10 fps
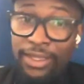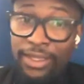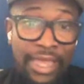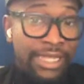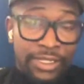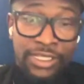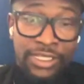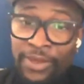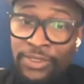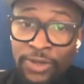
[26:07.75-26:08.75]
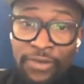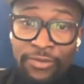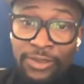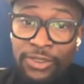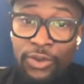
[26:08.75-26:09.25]
I took a semester off
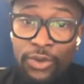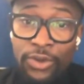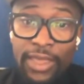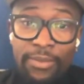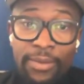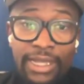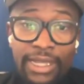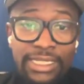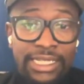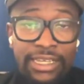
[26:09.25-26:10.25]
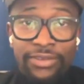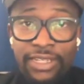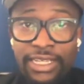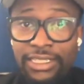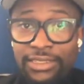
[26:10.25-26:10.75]
from school, came back to
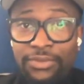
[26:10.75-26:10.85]
Cleveland,